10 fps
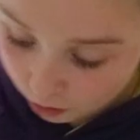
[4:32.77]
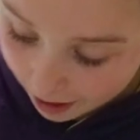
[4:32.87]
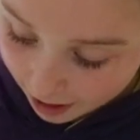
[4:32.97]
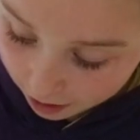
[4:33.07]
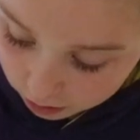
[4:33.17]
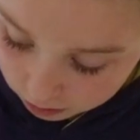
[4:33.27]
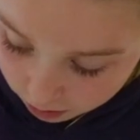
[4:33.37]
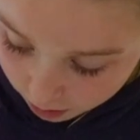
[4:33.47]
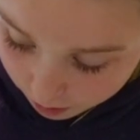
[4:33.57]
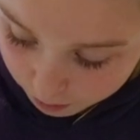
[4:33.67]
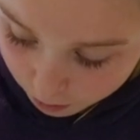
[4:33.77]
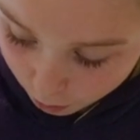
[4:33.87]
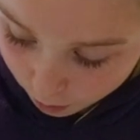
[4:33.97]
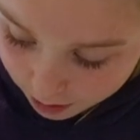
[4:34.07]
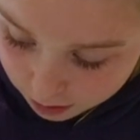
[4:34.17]
the right angle,
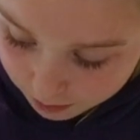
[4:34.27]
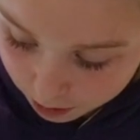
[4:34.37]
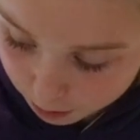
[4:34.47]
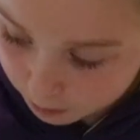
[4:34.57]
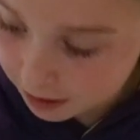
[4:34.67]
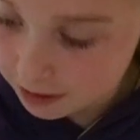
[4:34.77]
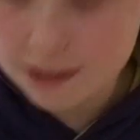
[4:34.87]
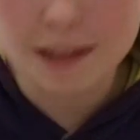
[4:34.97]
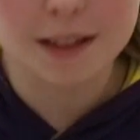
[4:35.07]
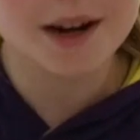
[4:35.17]
like way too many cupcakes in